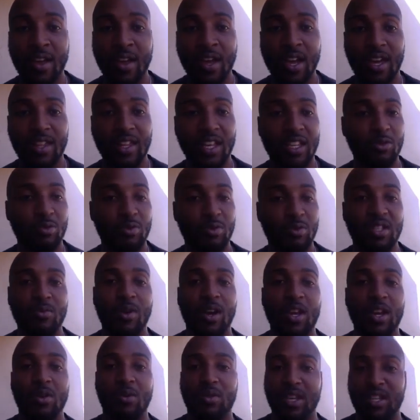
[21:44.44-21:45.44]
and that's
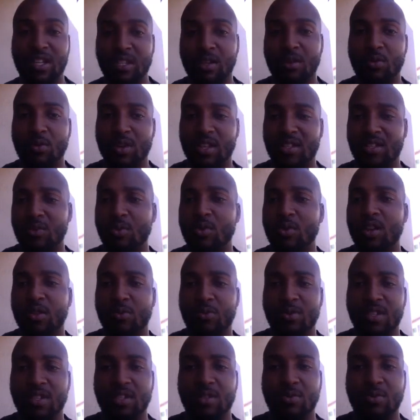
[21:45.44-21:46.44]
one of the
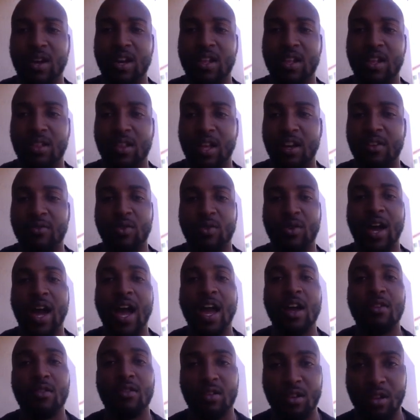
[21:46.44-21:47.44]
reasons why a lot of you
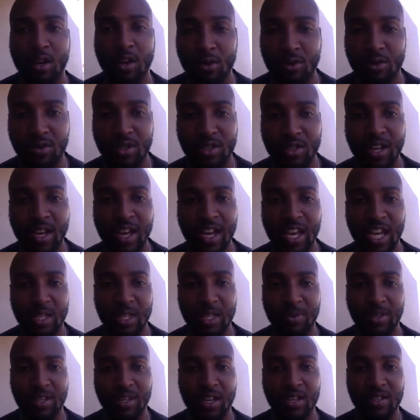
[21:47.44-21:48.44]
hire a coach, is
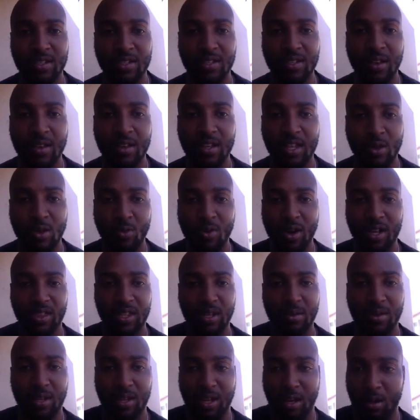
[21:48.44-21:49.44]
because you want
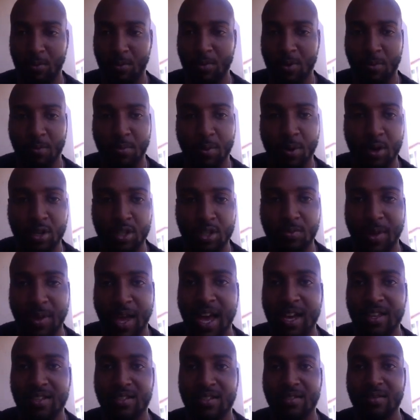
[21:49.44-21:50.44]
them to help you push
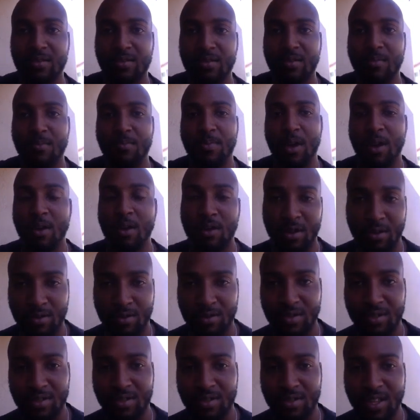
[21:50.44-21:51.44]
past
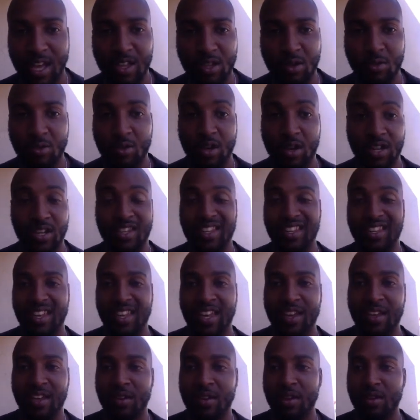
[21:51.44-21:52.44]
barriers that you couldn't
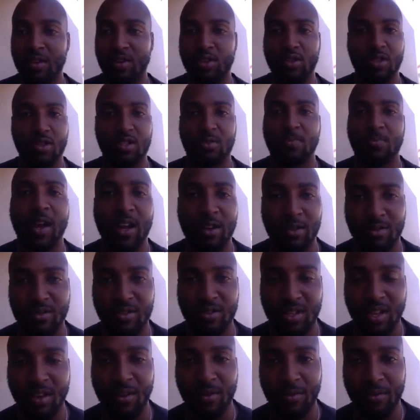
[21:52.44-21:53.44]
get just by
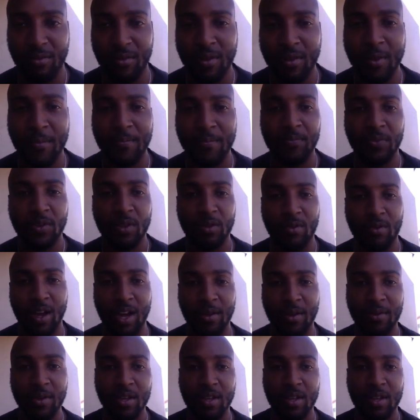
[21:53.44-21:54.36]
yourself, right?